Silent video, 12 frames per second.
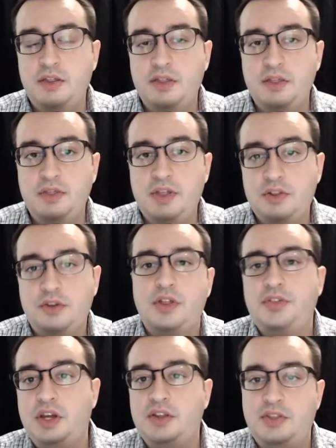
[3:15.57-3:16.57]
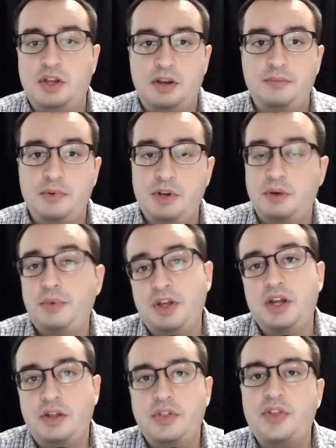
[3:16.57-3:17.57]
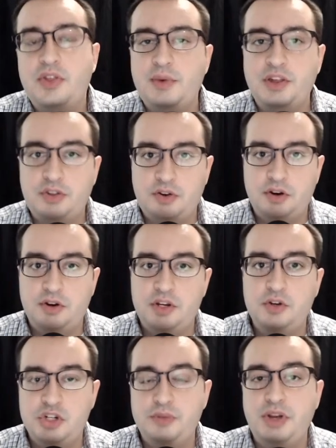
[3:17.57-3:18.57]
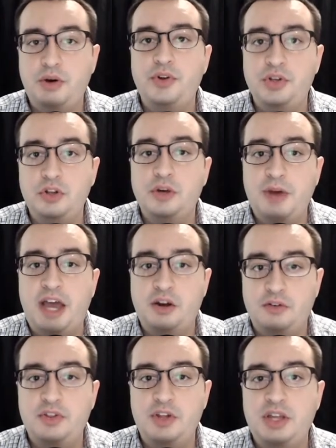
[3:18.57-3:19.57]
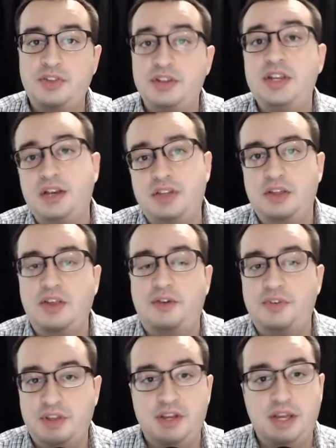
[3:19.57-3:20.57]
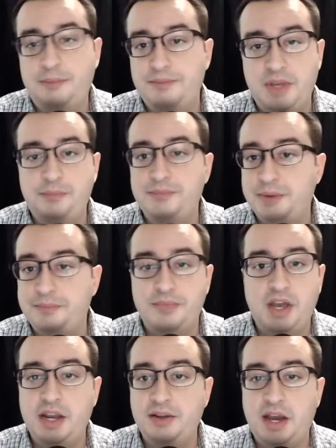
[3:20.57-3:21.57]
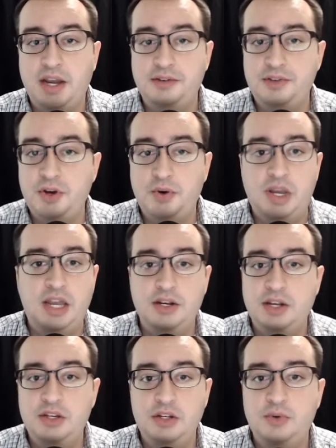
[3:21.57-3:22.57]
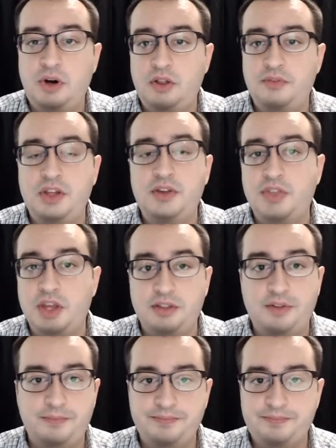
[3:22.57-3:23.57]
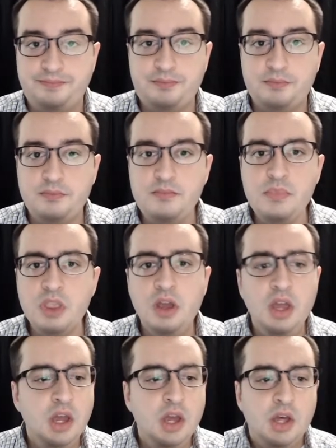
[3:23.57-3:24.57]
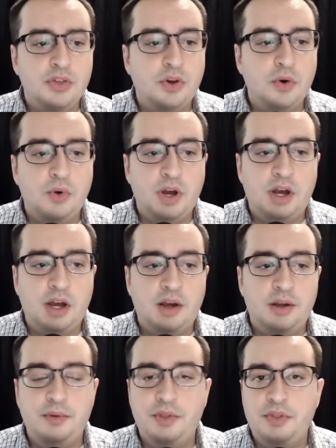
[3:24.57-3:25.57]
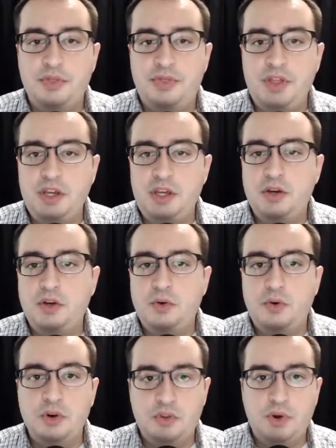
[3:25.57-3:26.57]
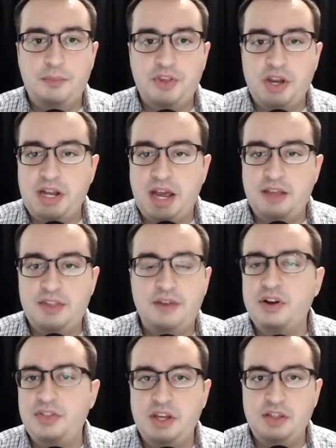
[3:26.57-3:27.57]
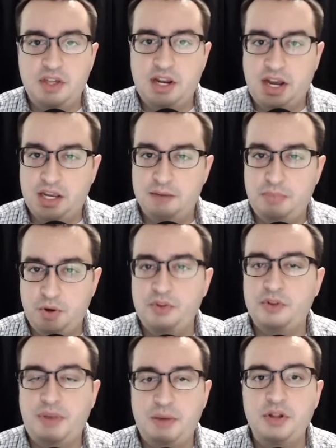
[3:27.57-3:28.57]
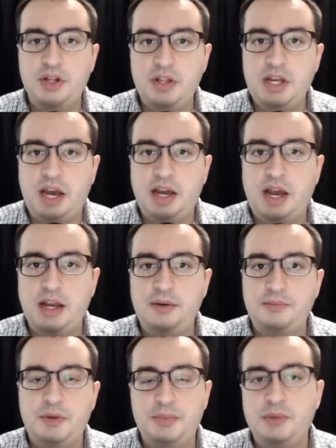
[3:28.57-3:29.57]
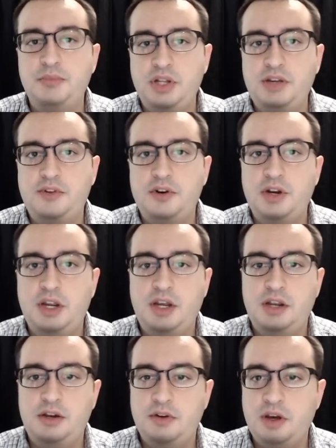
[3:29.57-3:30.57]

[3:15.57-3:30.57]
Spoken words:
these are the things that, by the end of the semester, you should be able to look back over these and tick these off and say, yep, I know and can do all of these things. So the course website has everything that I can post publicly. I am a big believer in